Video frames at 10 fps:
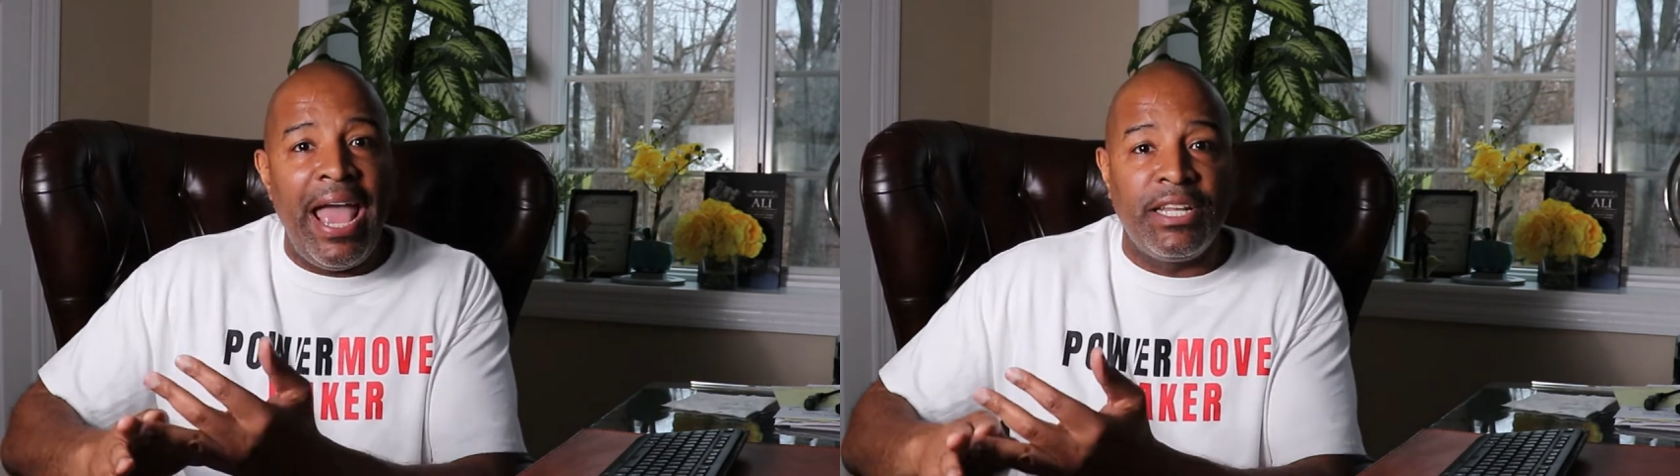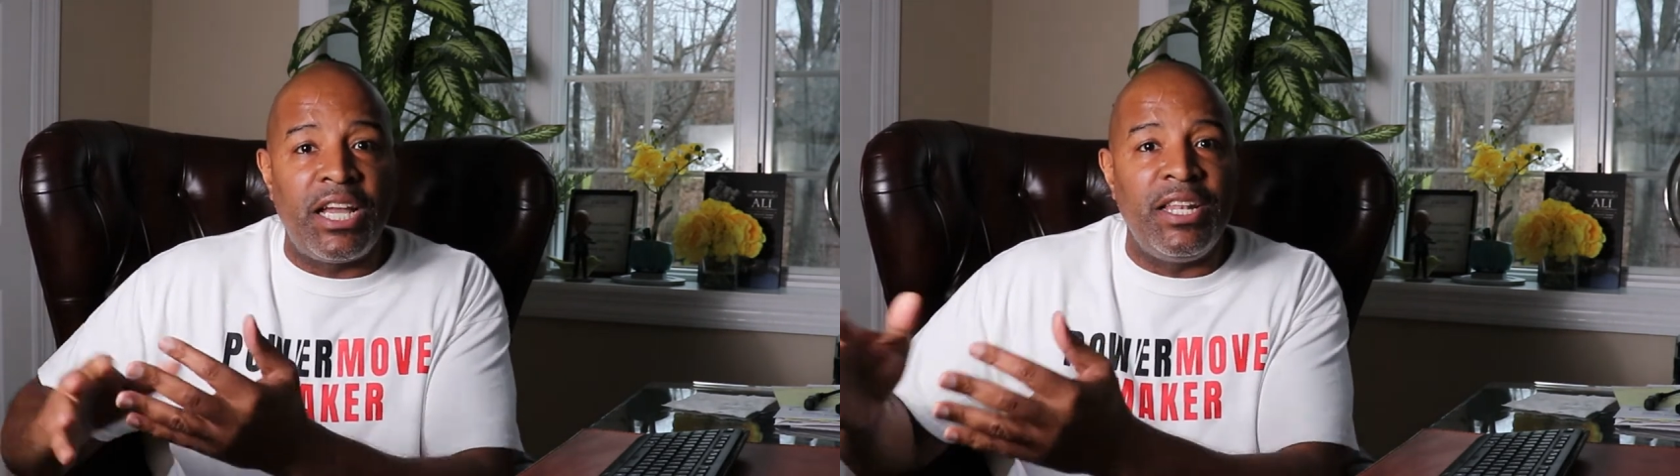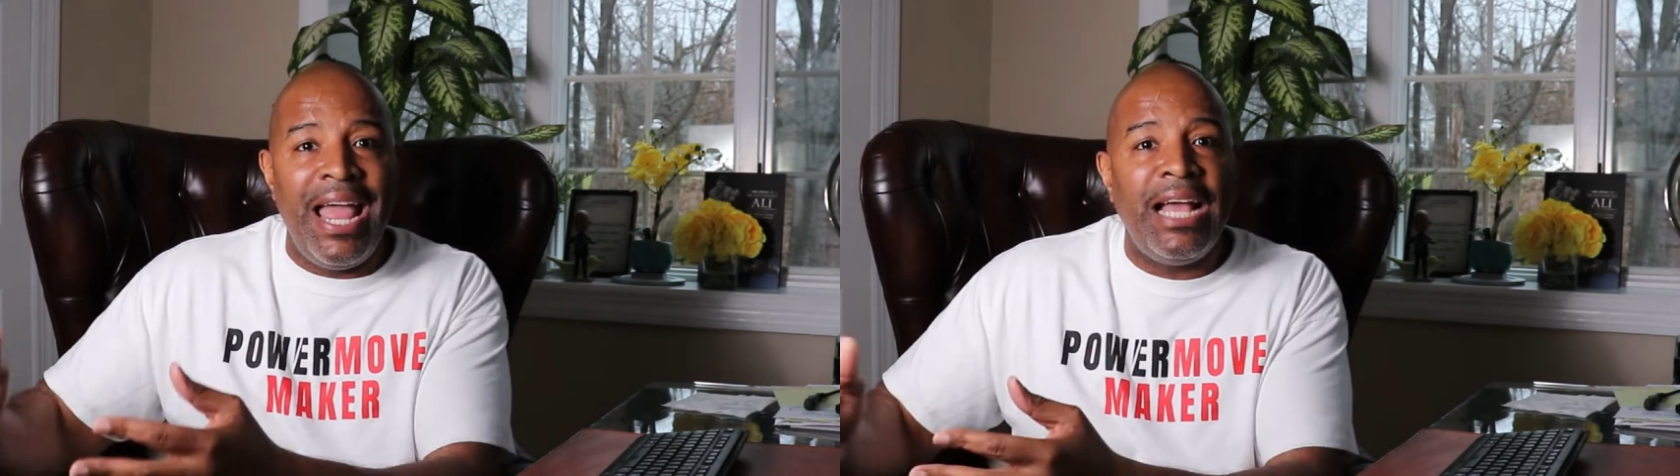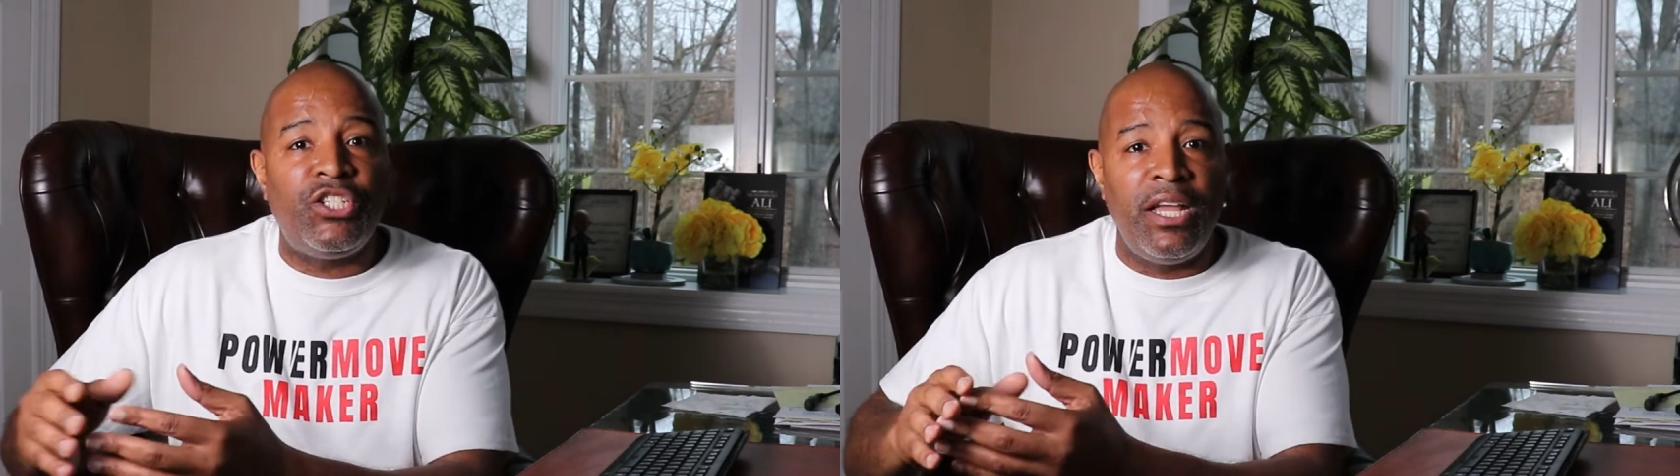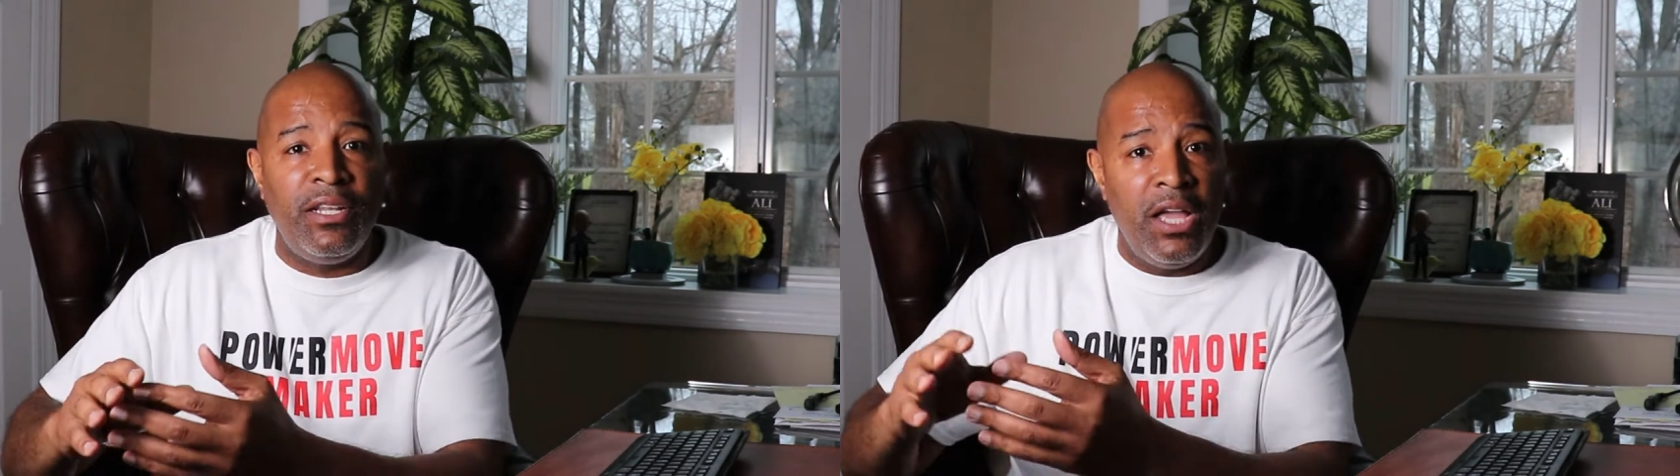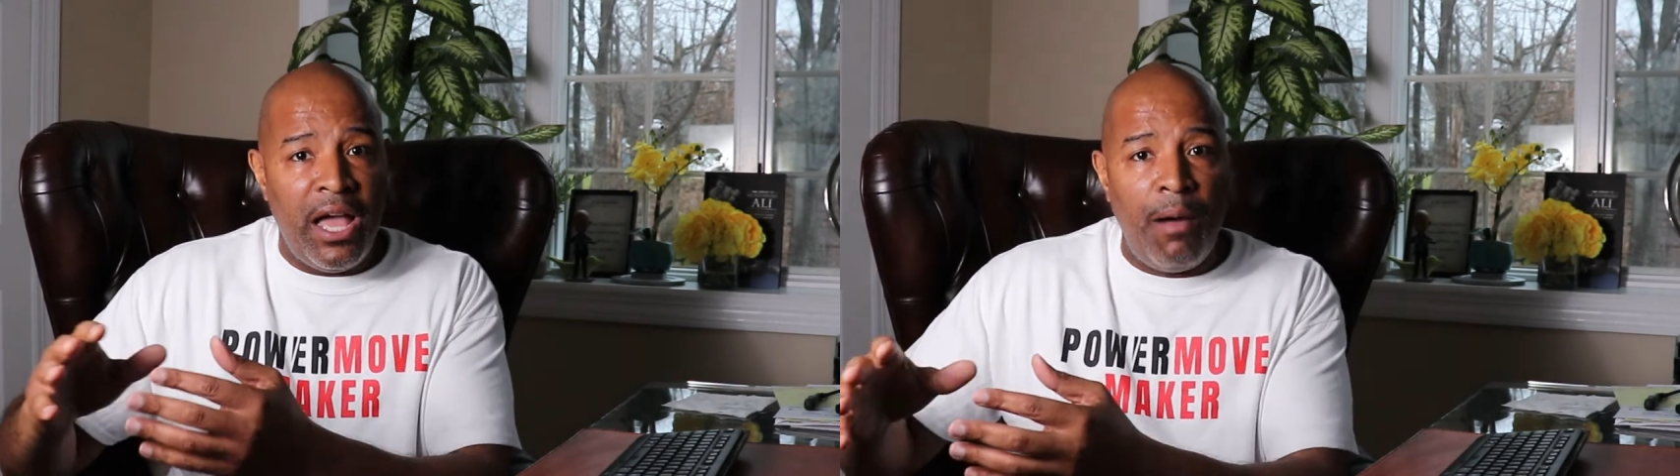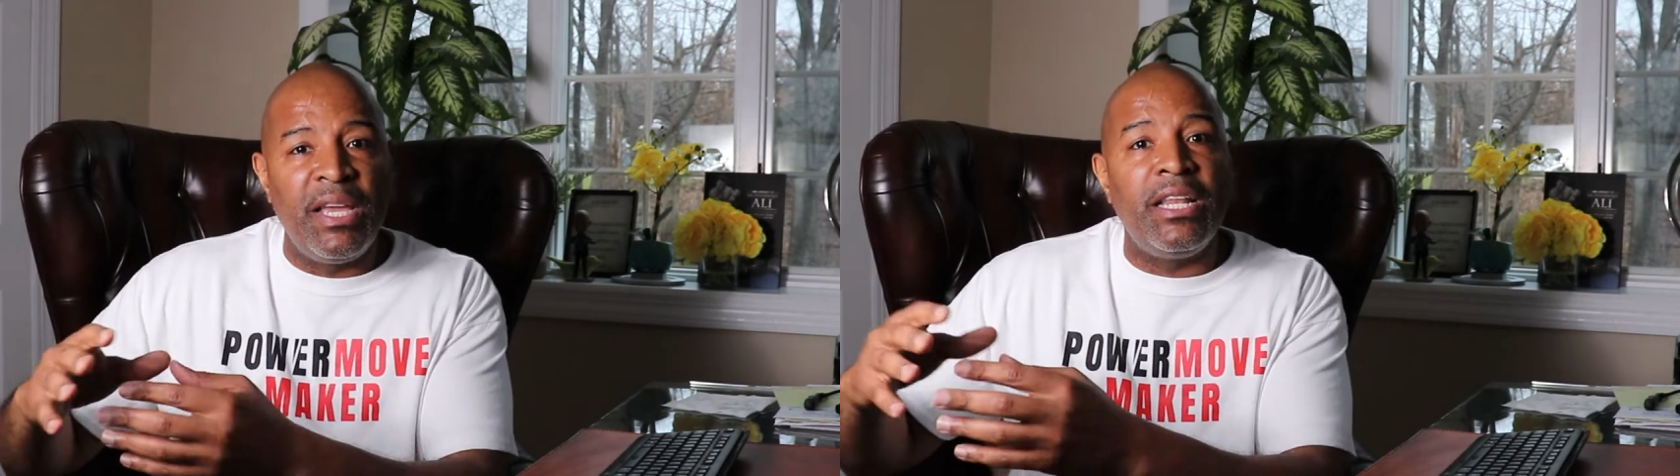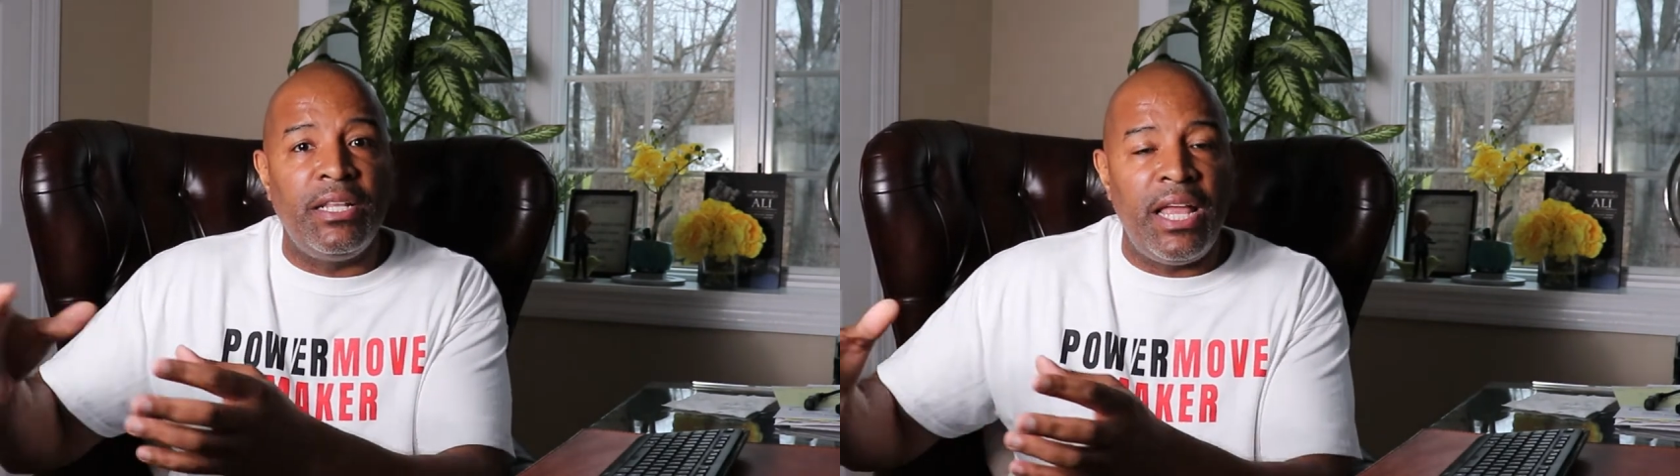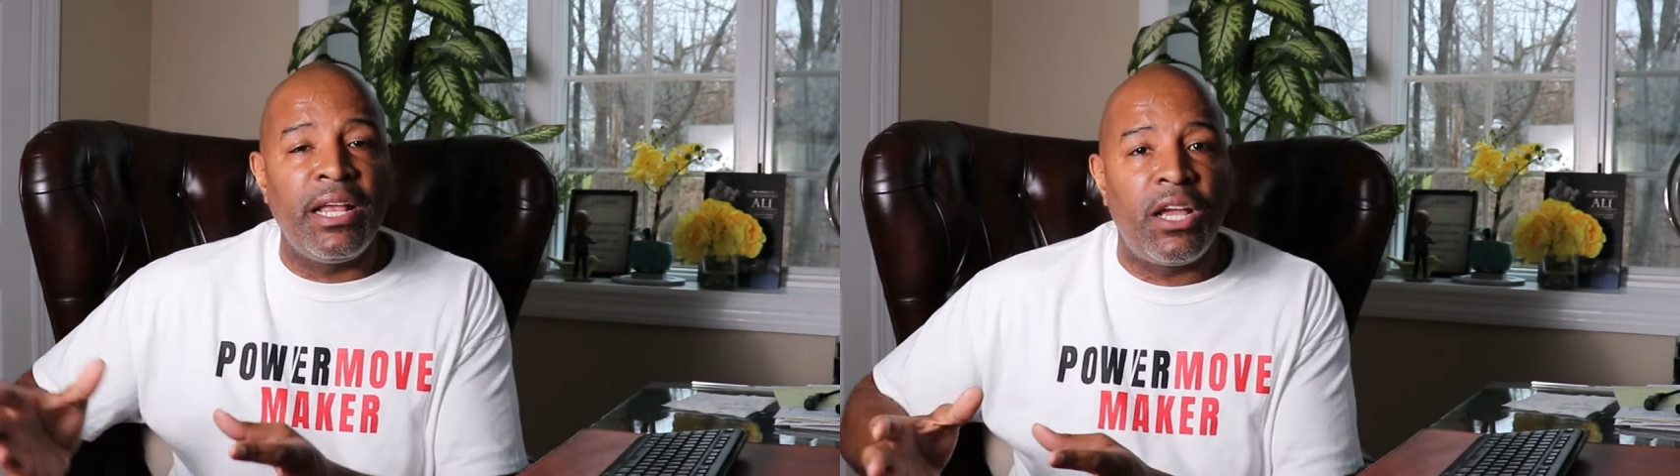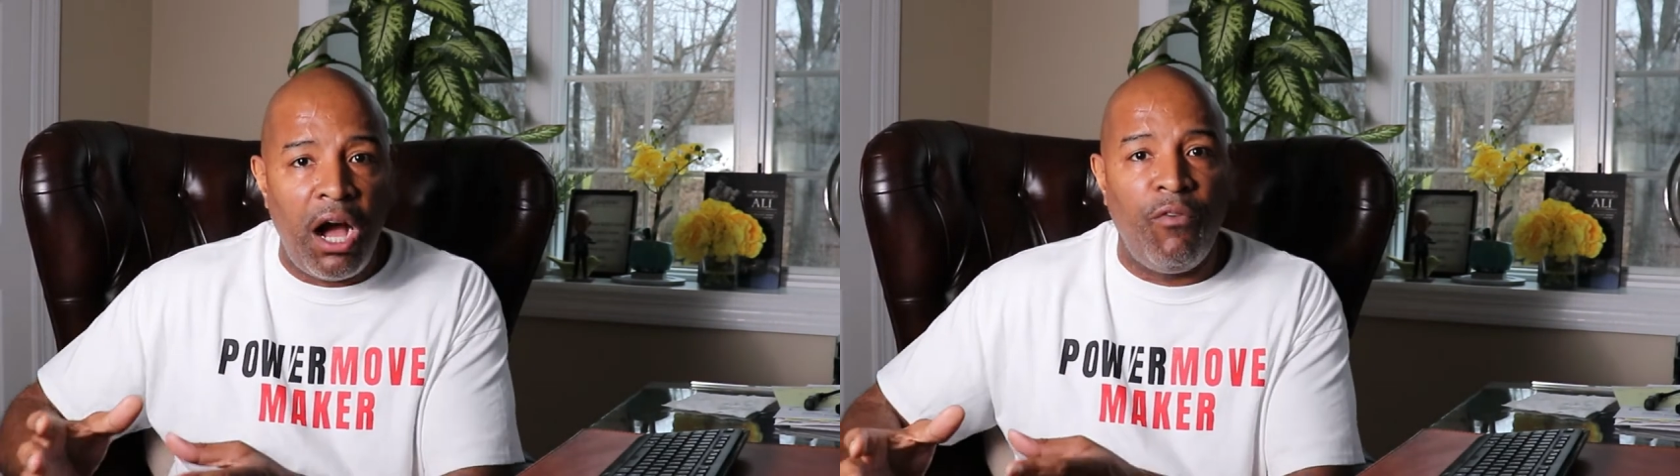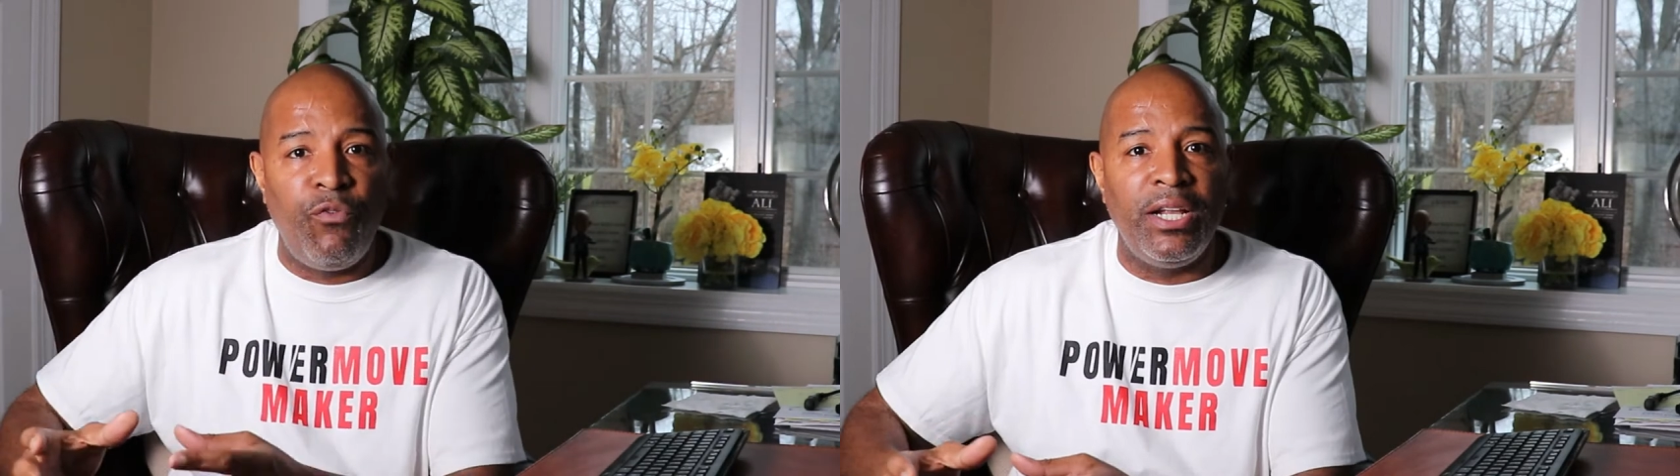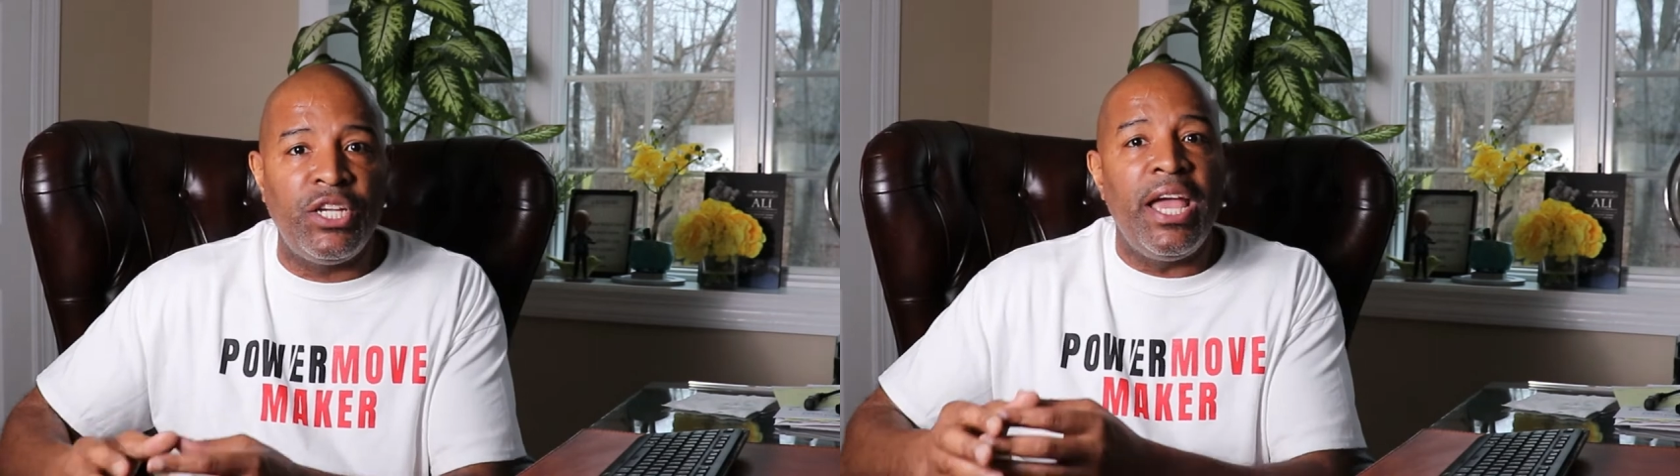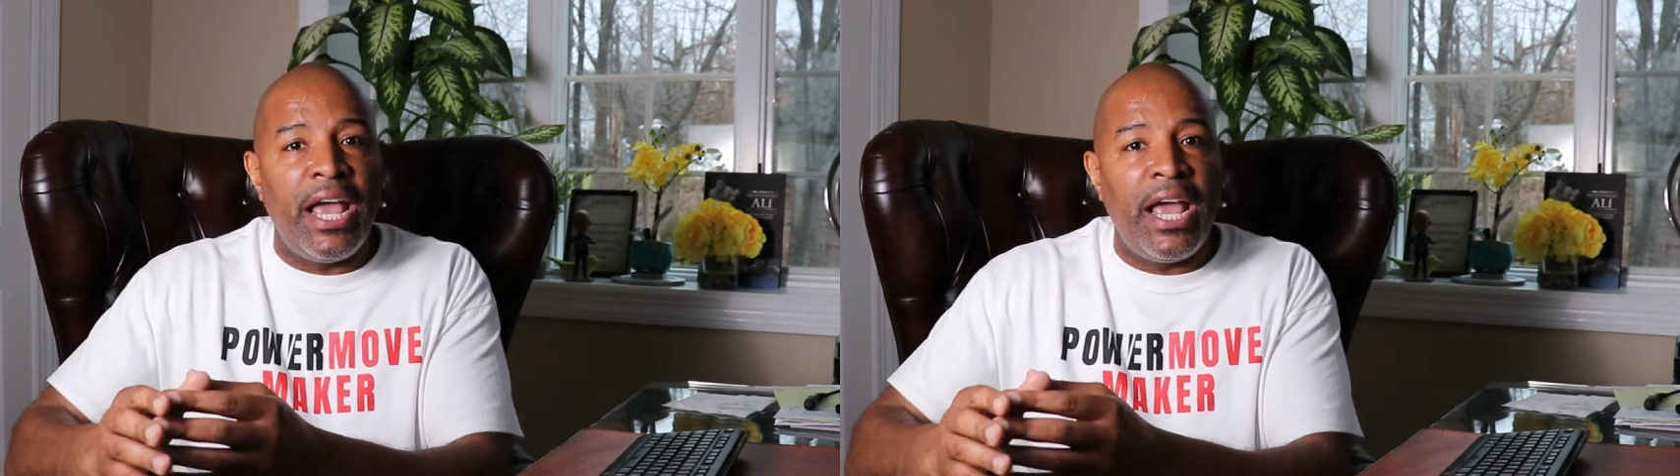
and connection, I mean, in, coverage,